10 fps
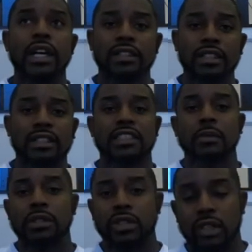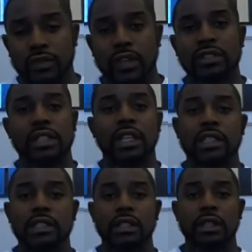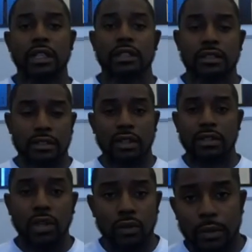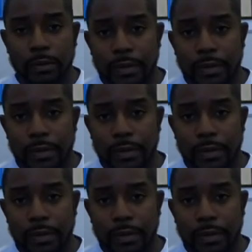to December 31st the next year, and it starts over.